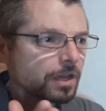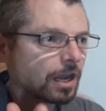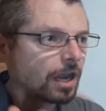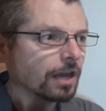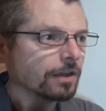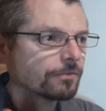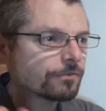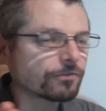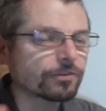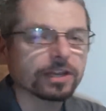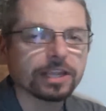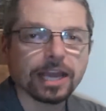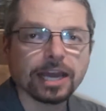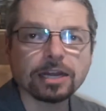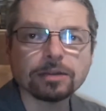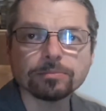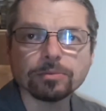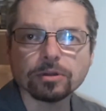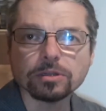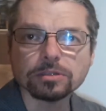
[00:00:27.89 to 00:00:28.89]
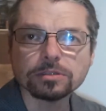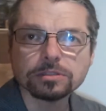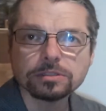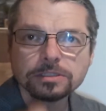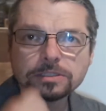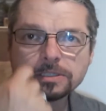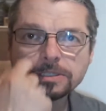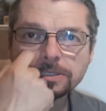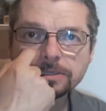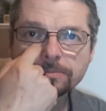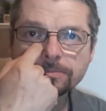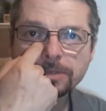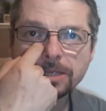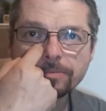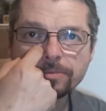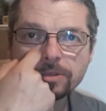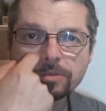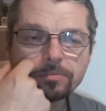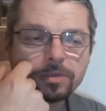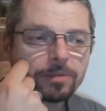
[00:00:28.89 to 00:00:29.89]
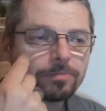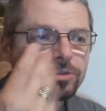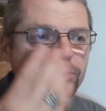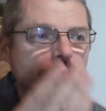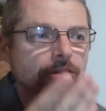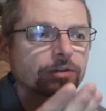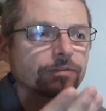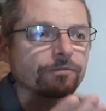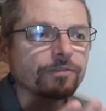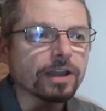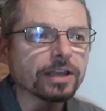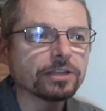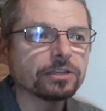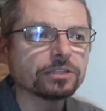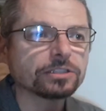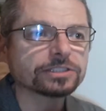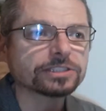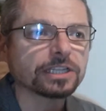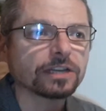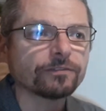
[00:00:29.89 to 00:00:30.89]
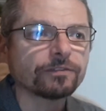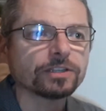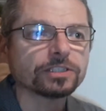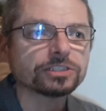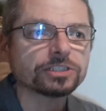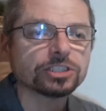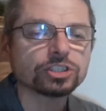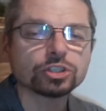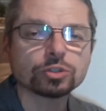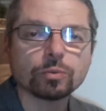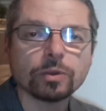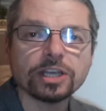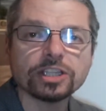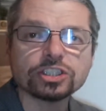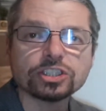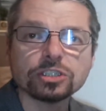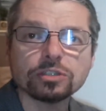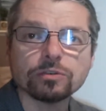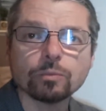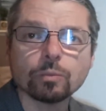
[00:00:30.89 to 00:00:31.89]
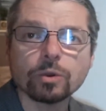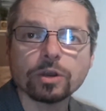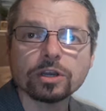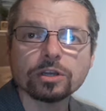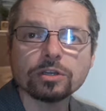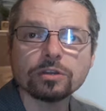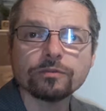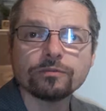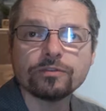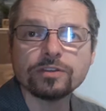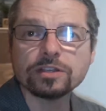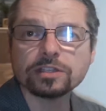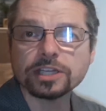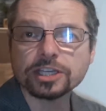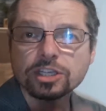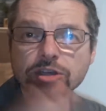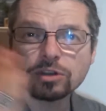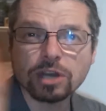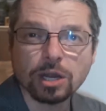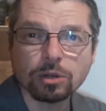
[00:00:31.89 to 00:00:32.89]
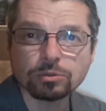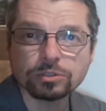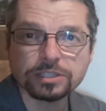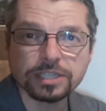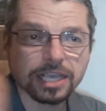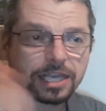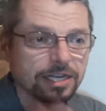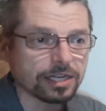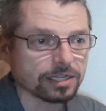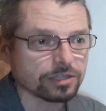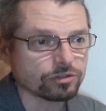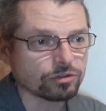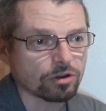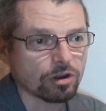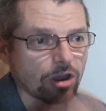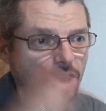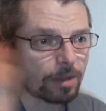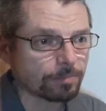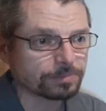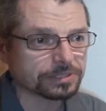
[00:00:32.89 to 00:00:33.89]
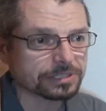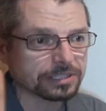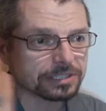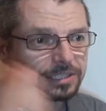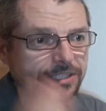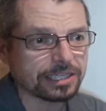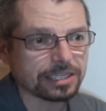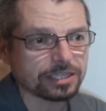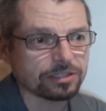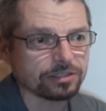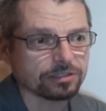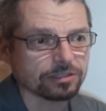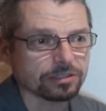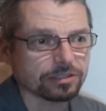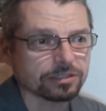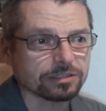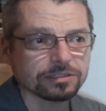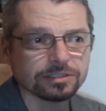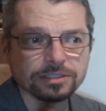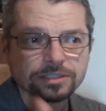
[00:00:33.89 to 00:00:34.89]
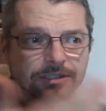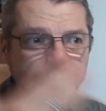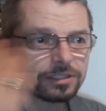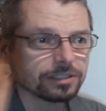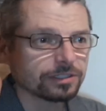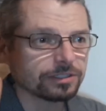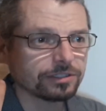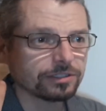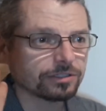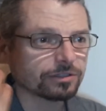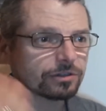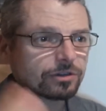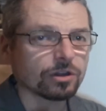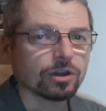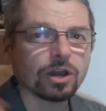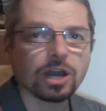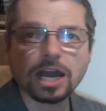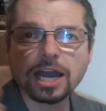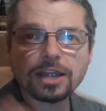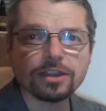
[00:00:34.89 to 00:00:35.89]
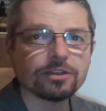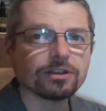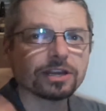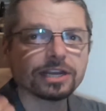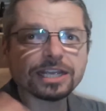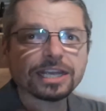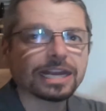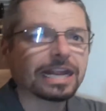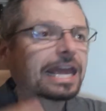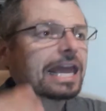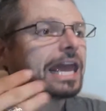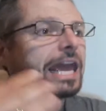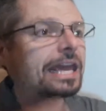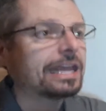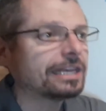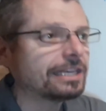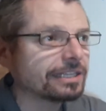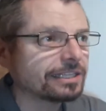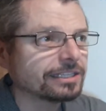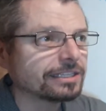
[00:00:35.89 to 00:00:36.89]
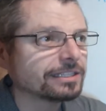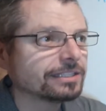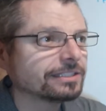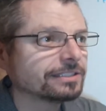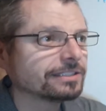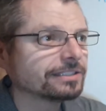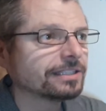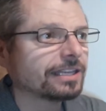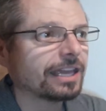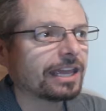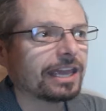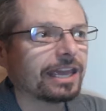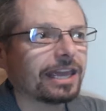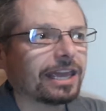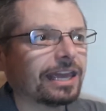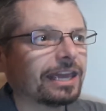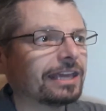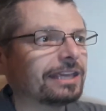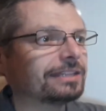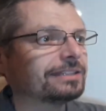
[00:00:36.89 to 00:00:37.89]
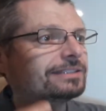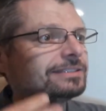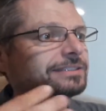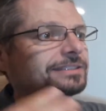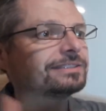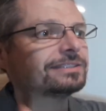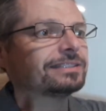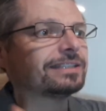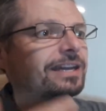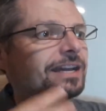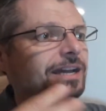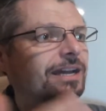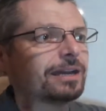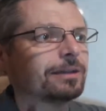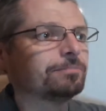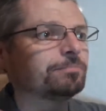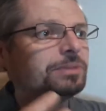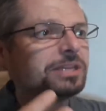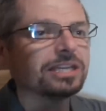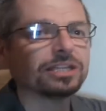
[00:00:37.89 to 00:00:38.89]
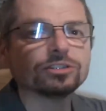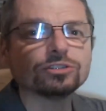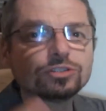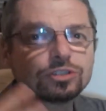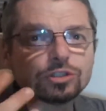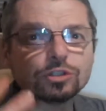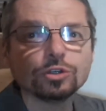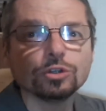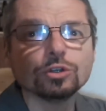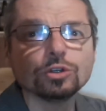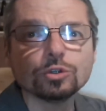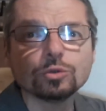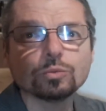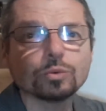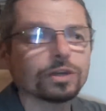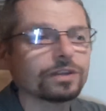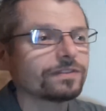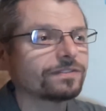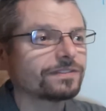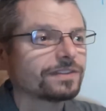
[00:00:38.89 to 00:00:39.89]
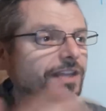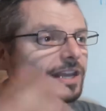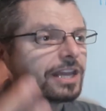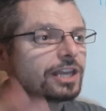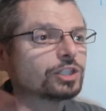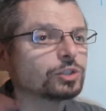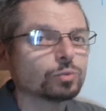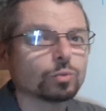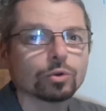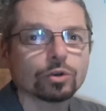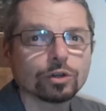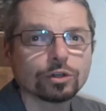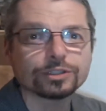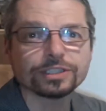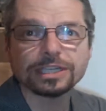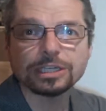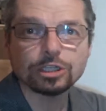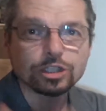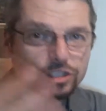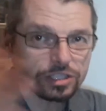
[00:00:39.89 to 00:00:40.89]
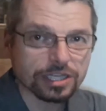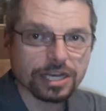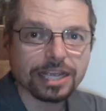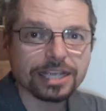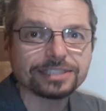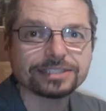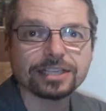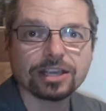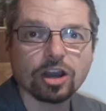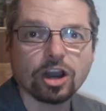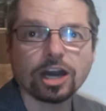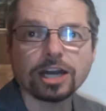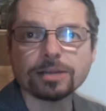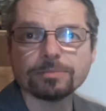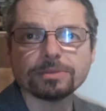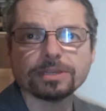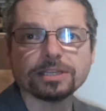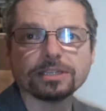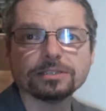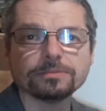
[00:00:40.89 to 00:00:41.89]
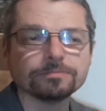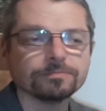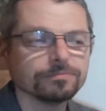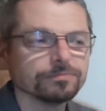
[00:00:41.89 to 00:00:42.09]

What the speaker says: unforgettable. Maybe you're finding yourself in a situation where you feel like you're outdated, you're obsolete, you don't know how you're going to get ahead and be in tune with today's world and today's economy.